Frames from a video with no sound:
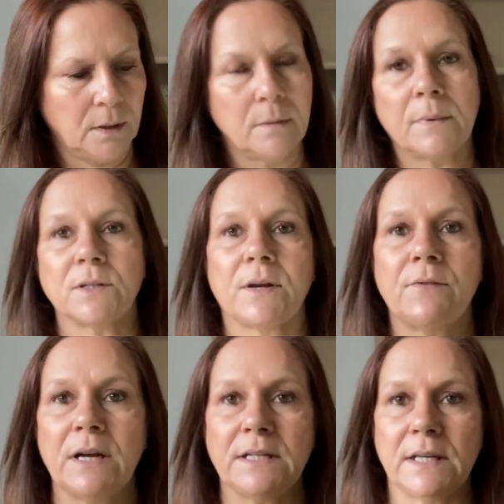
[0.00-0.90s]
because I
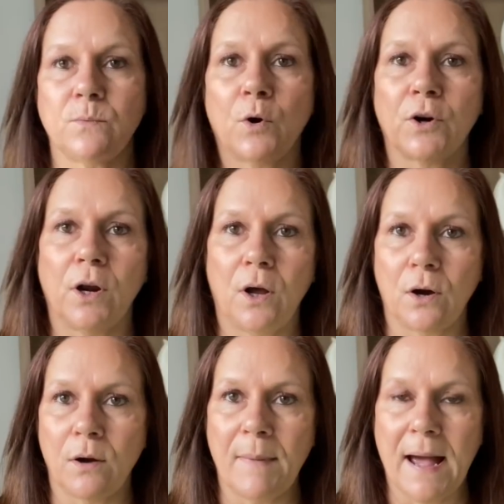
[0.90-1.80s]
really did want a
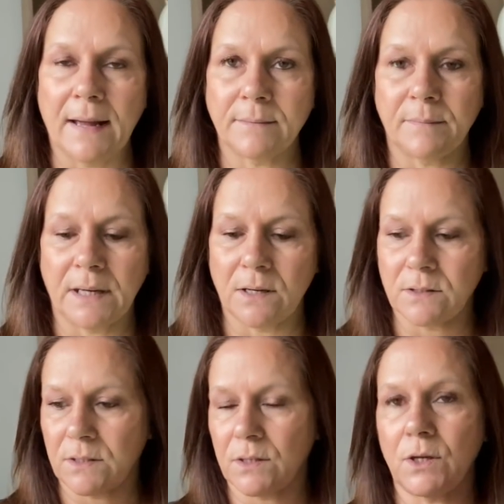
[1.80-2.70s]
longer mat,
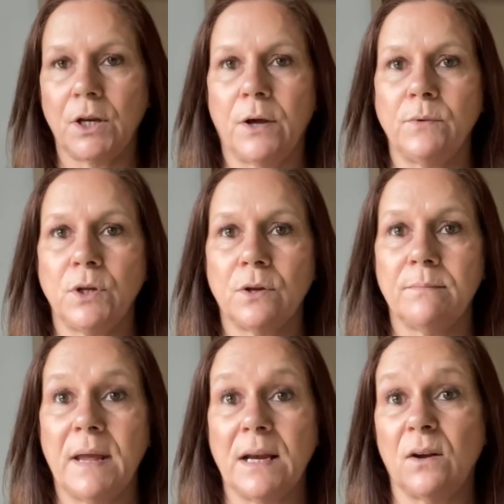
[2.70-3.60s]
because, you know, you
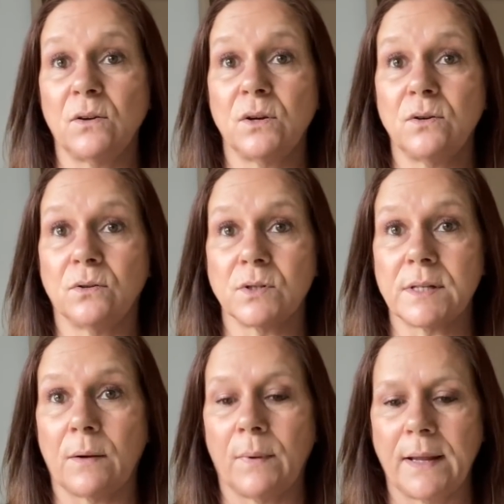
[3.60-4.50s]
can make longer cuts
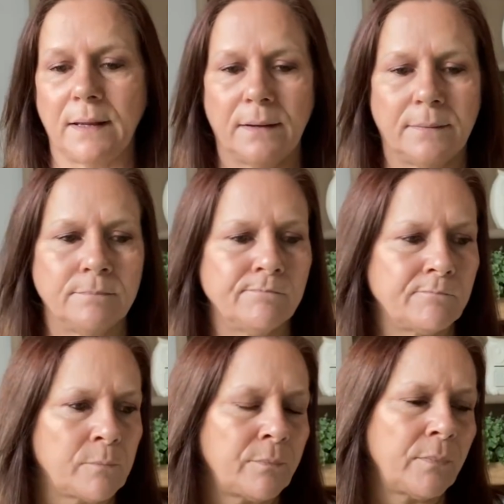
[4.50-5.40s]
that way.
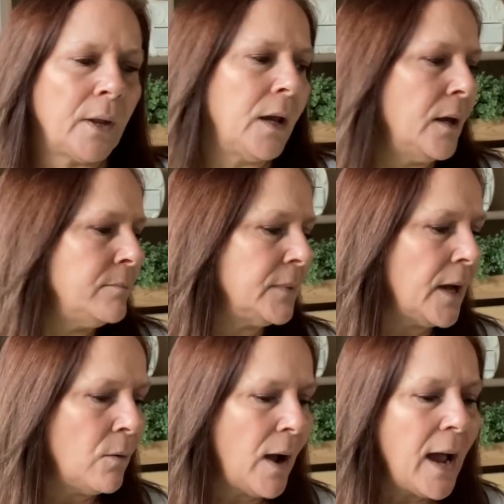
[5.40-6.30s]

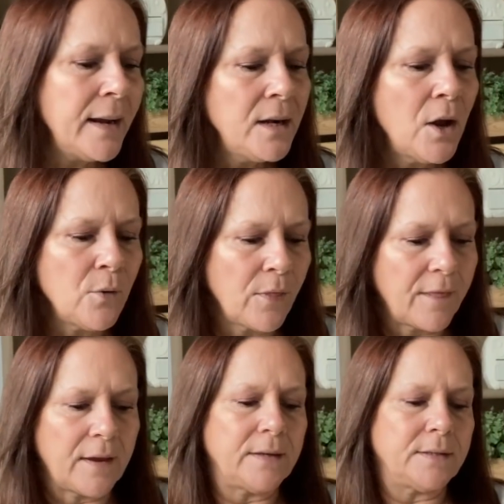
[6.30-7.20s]
Now I know that